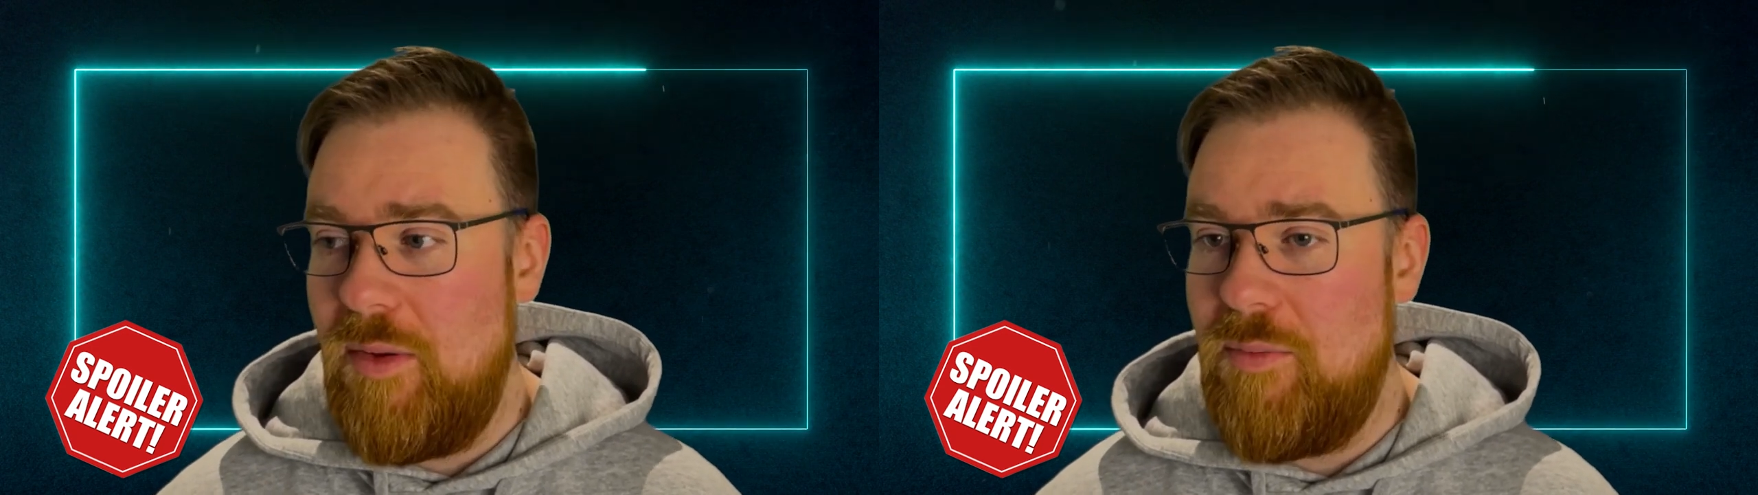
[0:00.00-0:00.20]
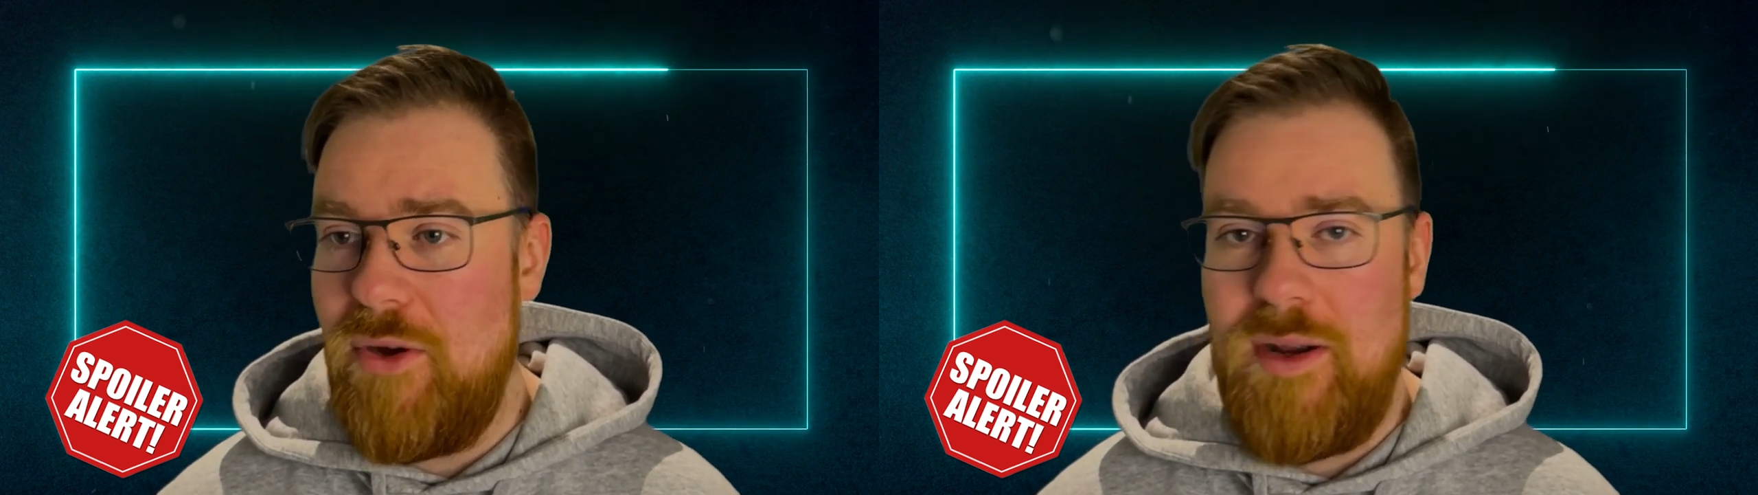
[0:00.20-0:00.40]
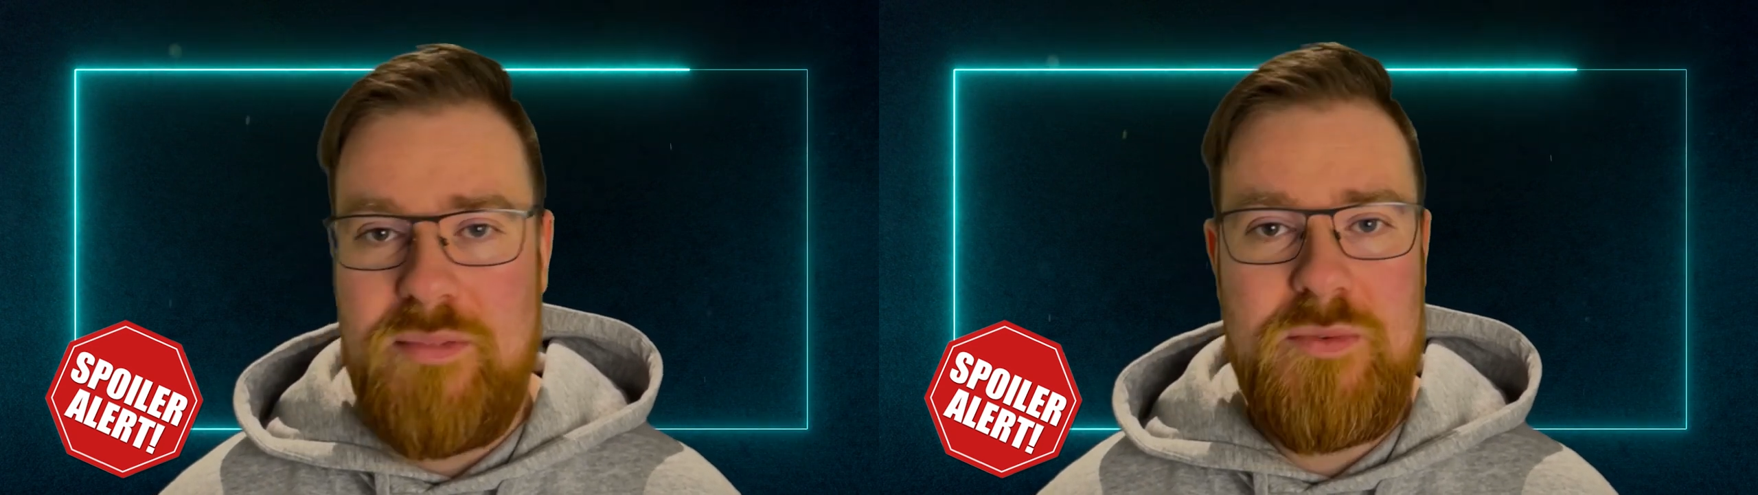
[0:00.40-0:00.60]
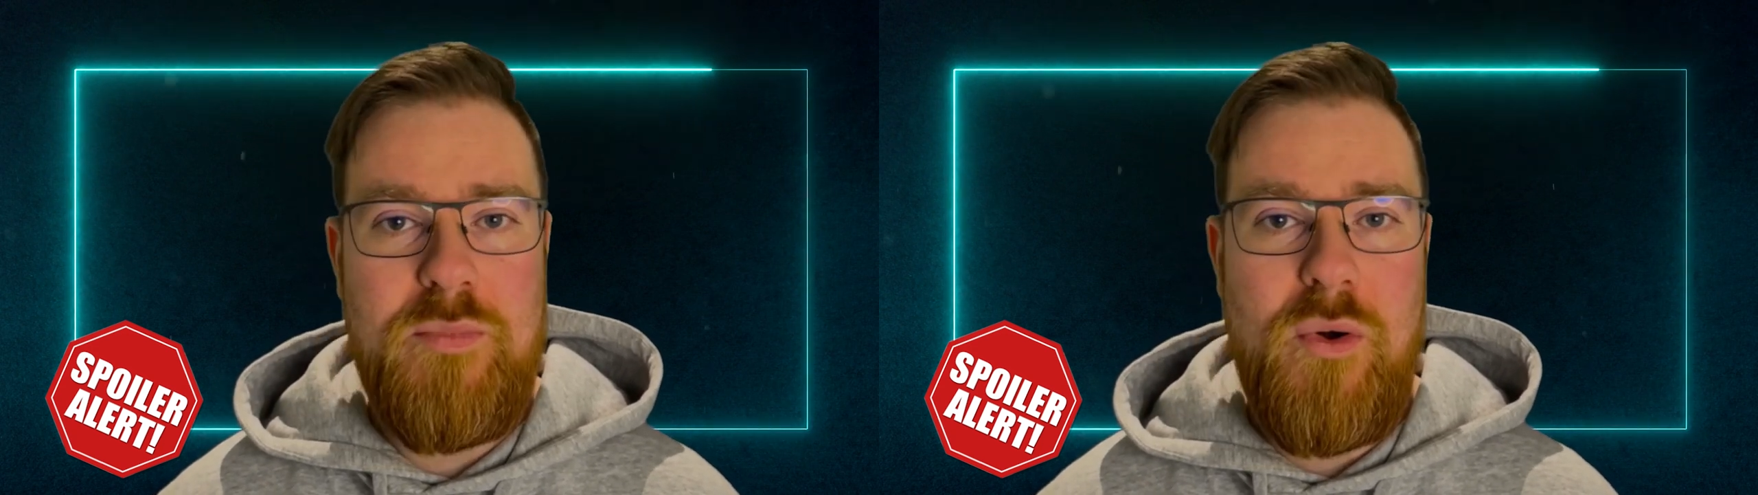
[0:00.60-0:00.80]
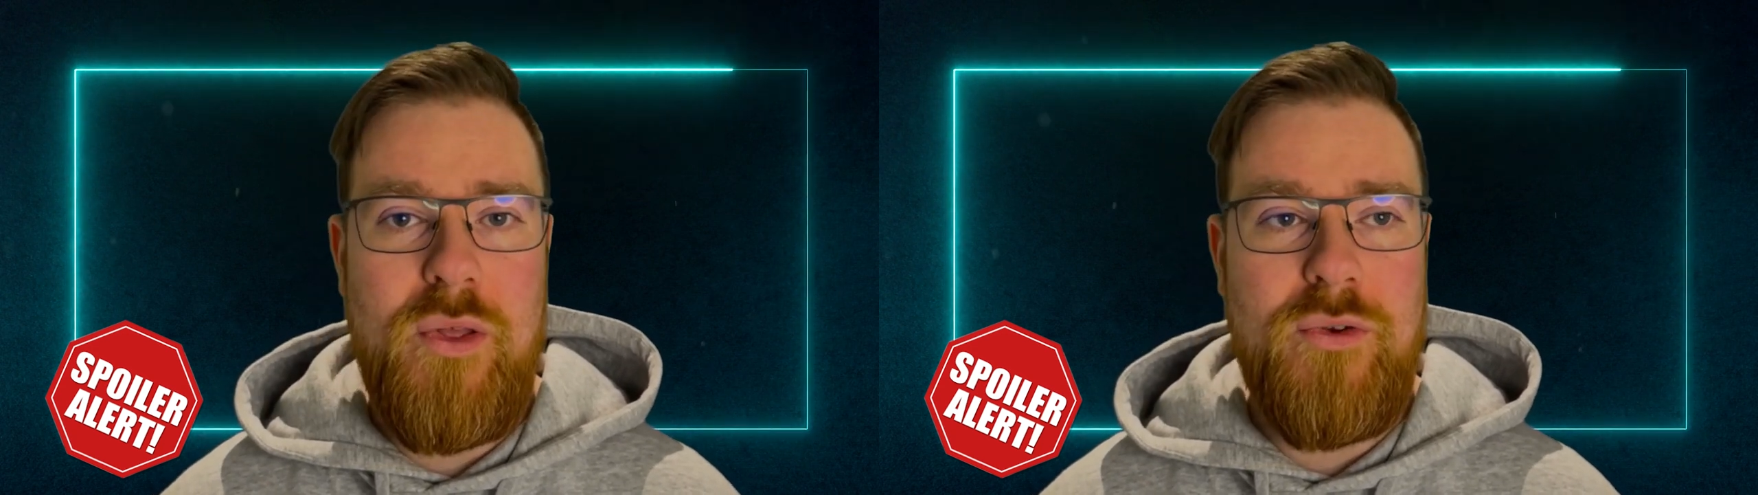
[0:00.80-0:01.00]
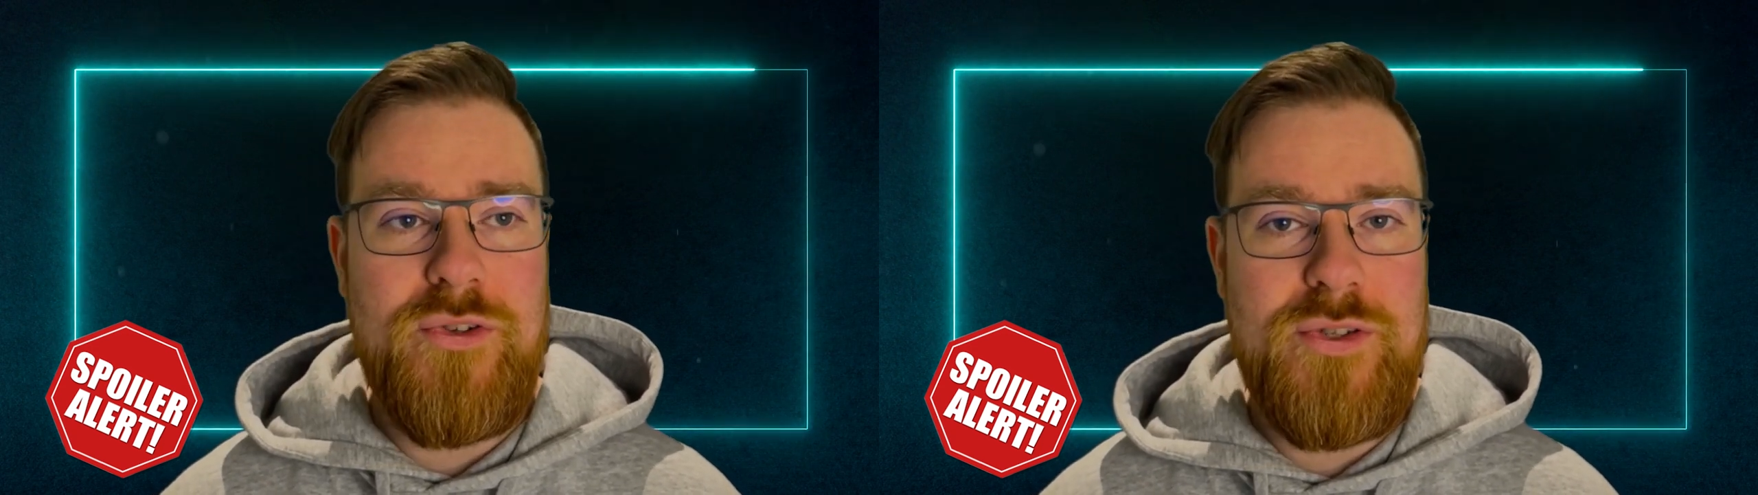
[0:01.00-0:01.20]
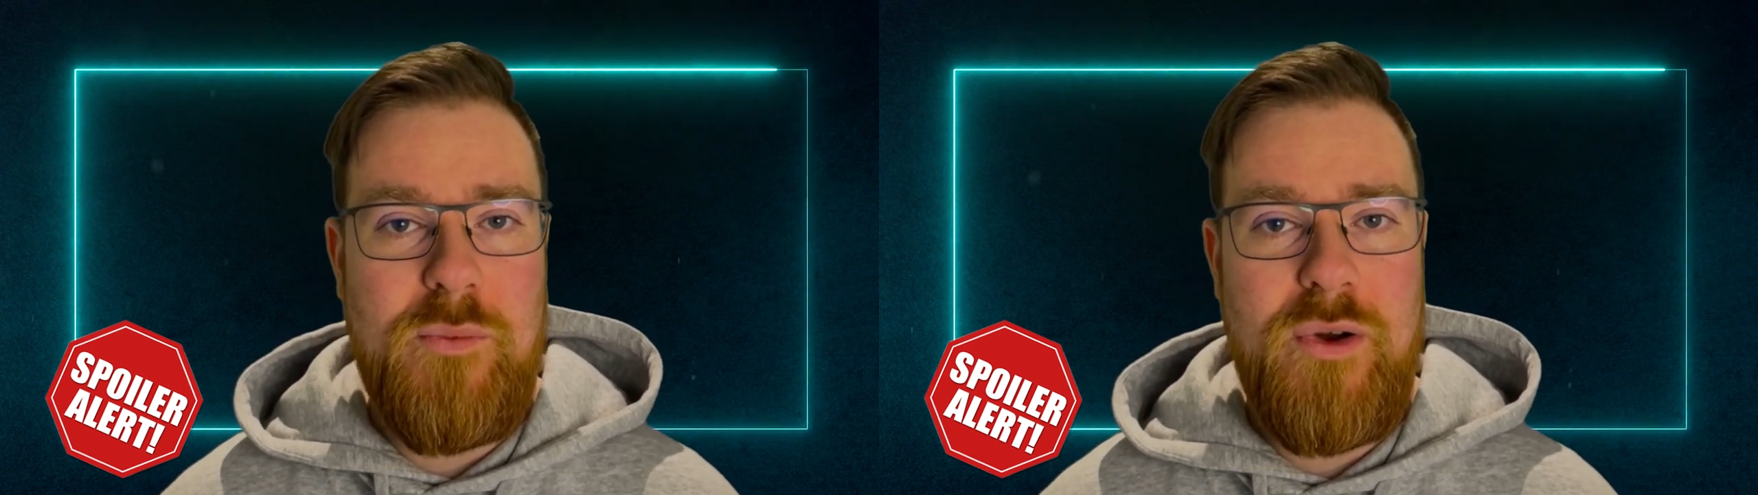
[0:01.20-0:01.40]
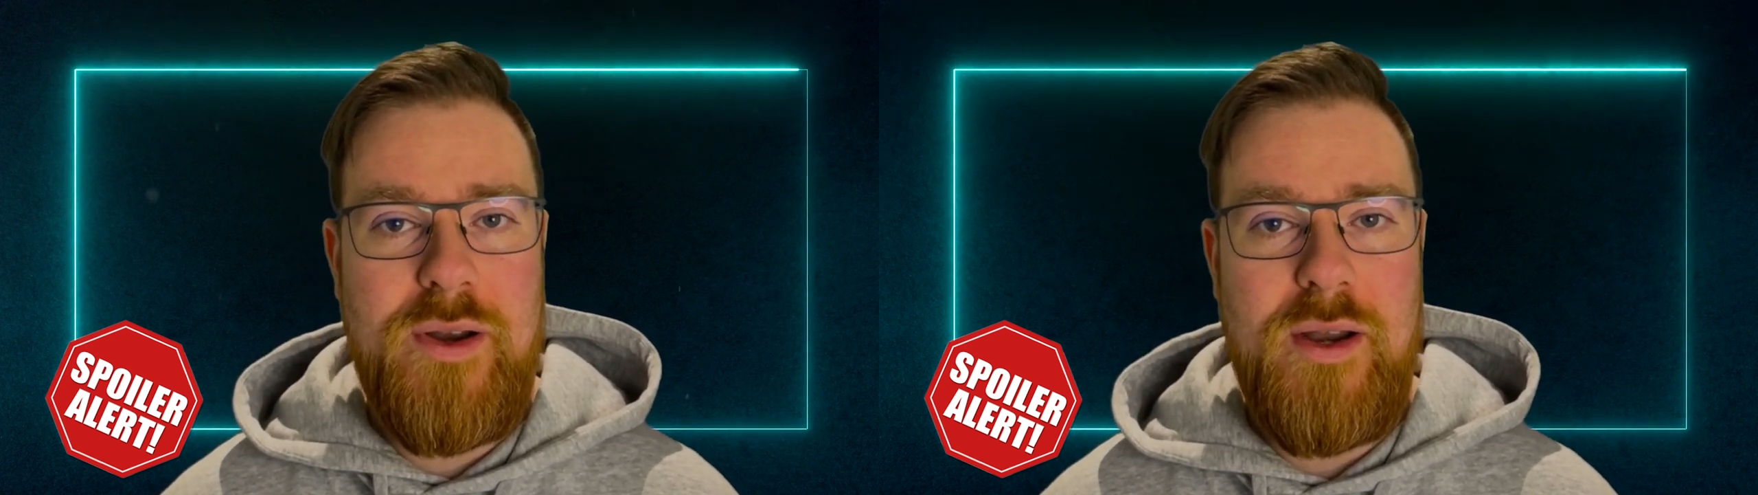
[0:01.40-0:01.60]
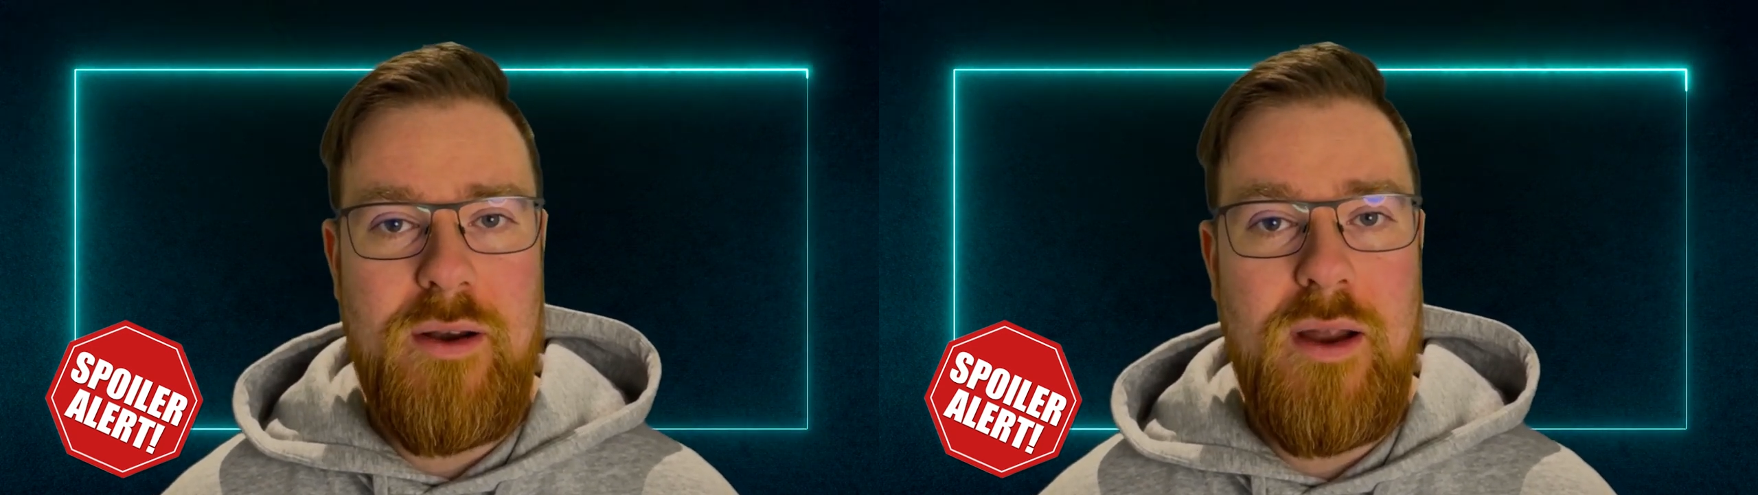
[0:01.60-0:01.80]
put up spoilers somewhere here.